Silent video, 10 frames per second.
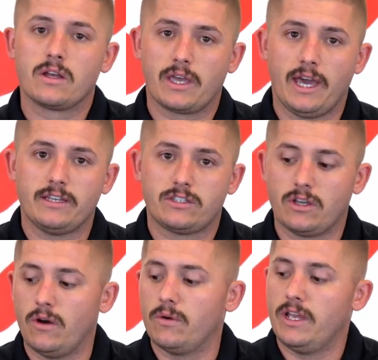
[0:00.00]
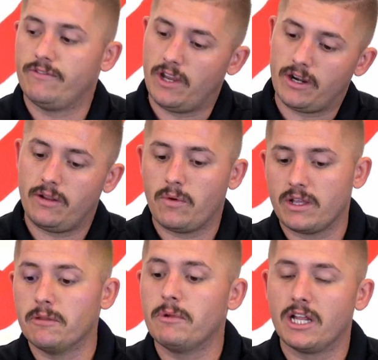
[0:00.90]
Okay, so if they're anywhere
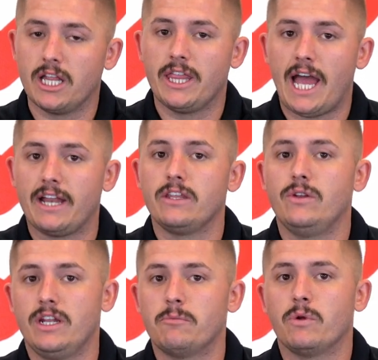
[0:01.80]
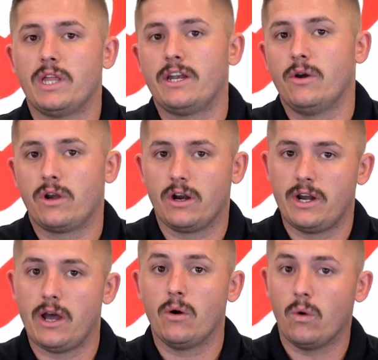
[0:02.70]
in the middle of that, you need to pull that note card
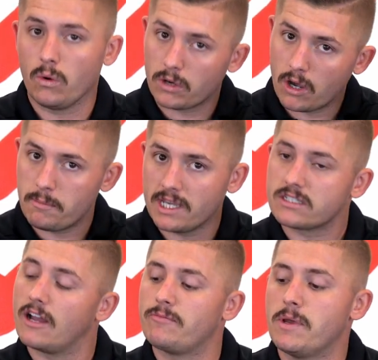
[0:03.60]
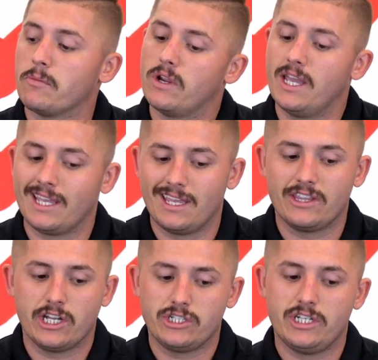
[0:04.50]
out or go based off memory and
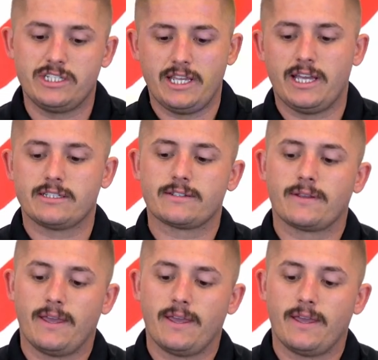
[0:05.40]
get their GCS.